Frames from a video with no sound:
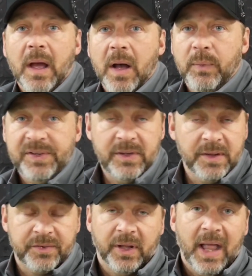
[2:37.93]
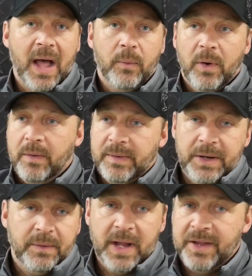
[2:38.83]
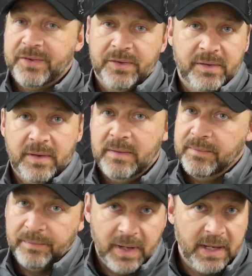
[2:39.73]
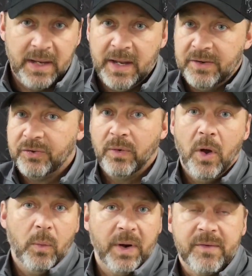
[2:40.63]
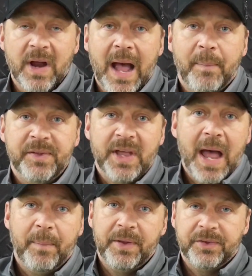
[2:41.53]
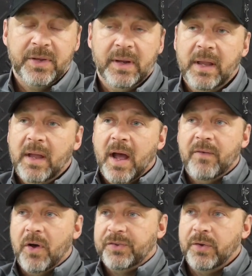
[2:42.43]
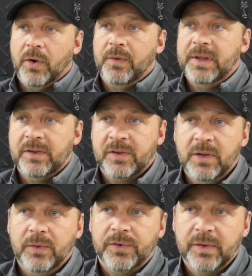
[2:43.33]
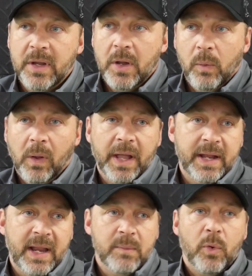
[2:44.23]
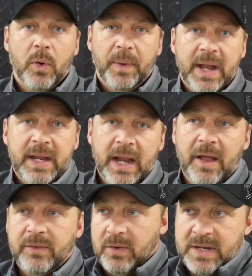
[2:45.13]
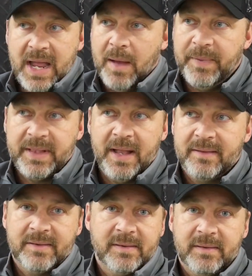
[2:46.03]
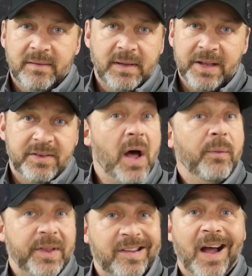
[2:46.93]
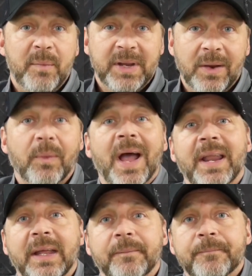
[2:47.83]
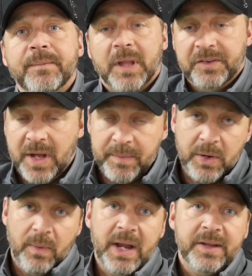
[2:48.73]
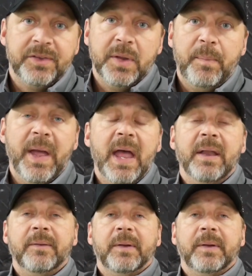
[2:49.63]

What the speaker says: We see this a lot where guys just, again, they just throw and whatever happens, happens. And I've also heard the excuse, well, I get 8 more when I get out there. Yeah, but that's not the time to get ready. The time to get ready is in the pen.